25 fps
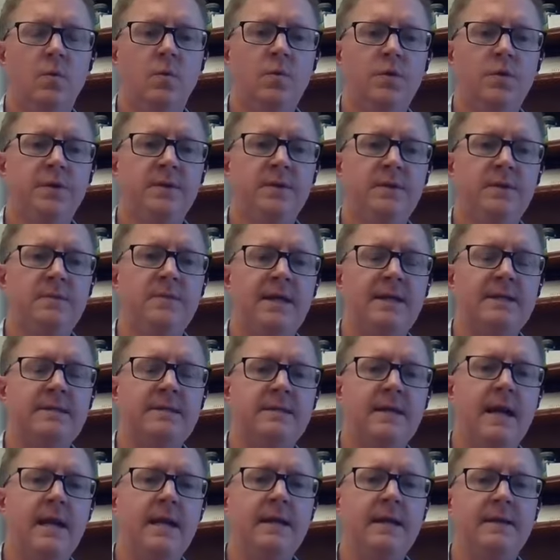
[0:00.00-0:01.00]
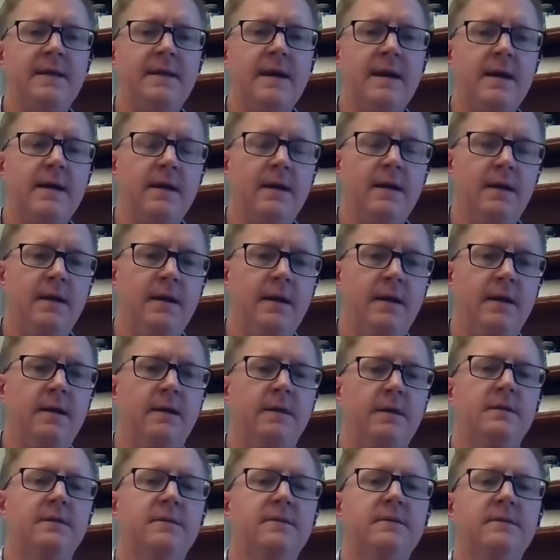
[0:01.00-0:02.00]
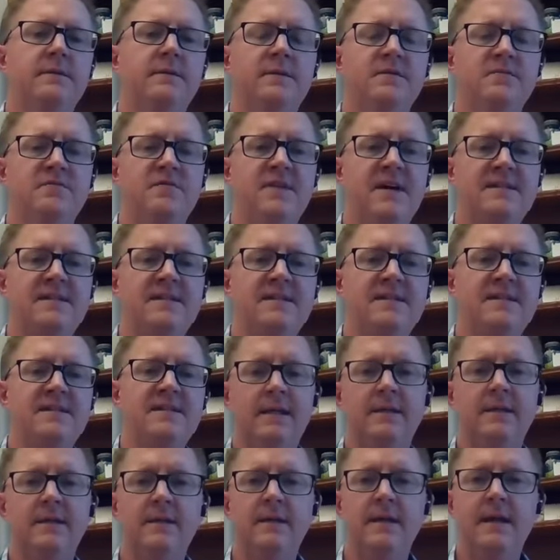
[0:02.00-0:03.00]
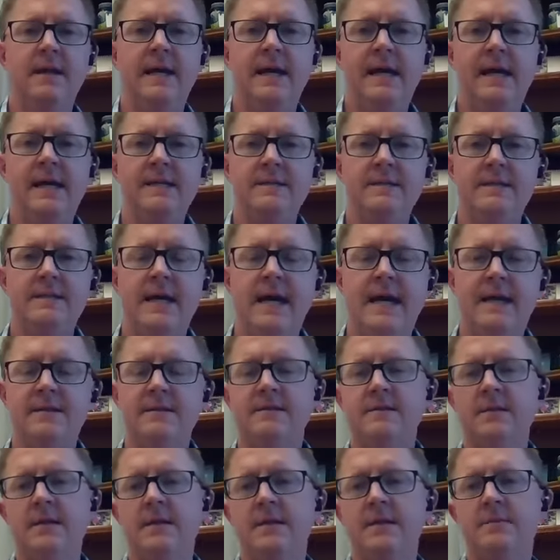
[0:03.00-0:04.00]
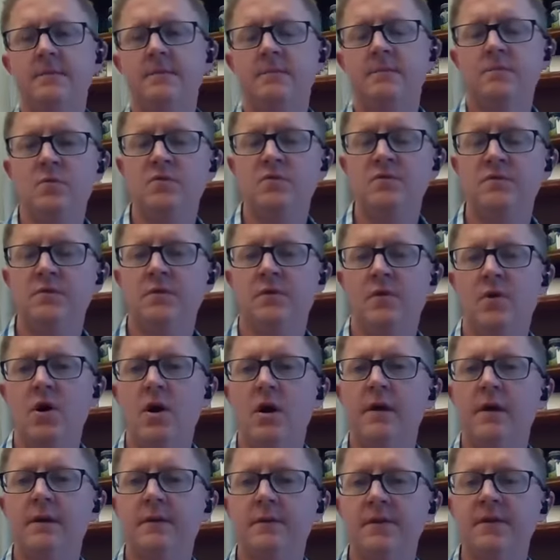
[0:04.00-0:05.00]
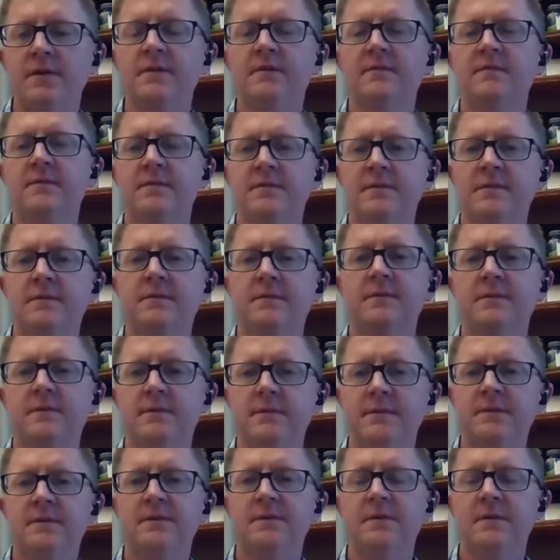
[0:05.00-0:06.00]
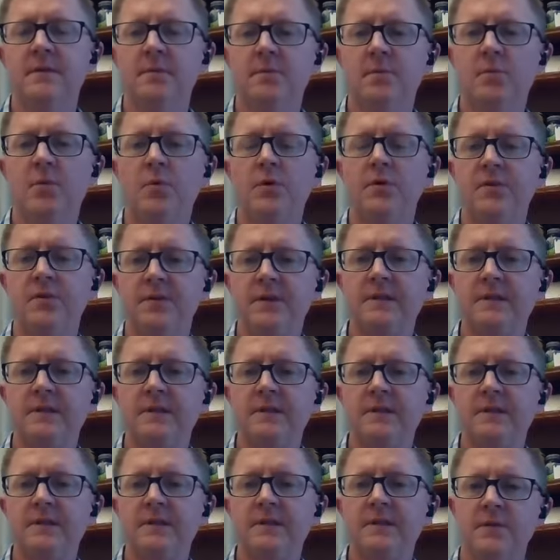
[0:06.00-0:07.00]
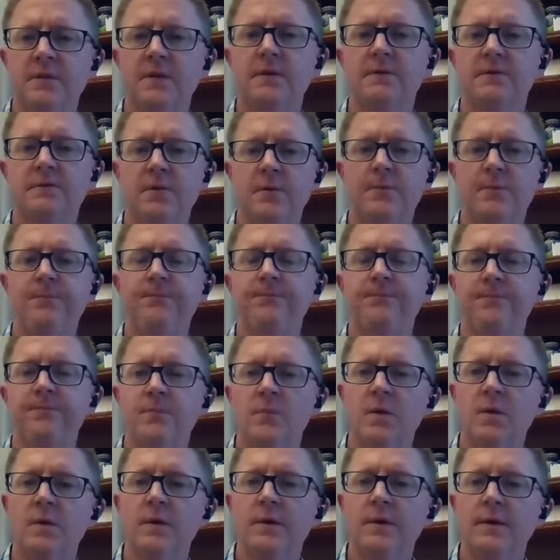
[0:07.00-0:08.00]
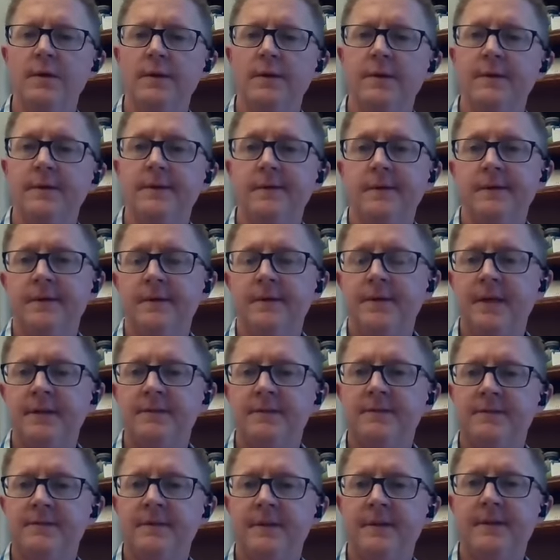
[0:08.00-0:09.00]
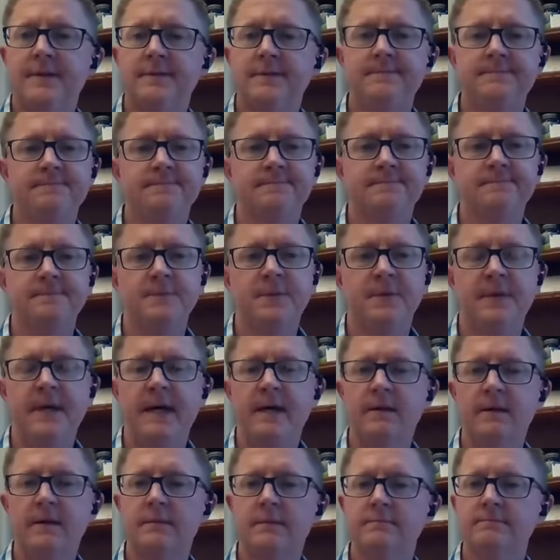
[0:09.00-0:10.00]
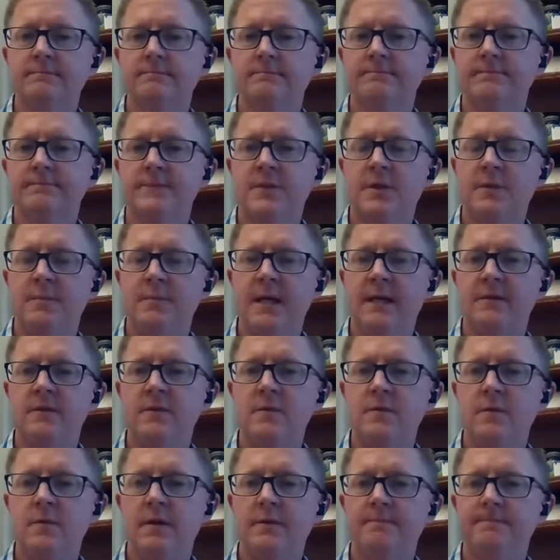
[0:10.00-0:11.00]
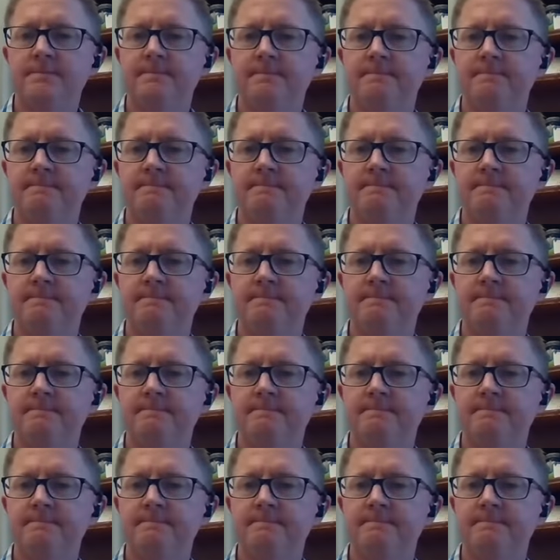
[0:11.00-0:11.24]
really maintaining that and investing in it as that site moves along and lives is an important thing to consider. So that's, with that, I'll turn it back to you, Erin.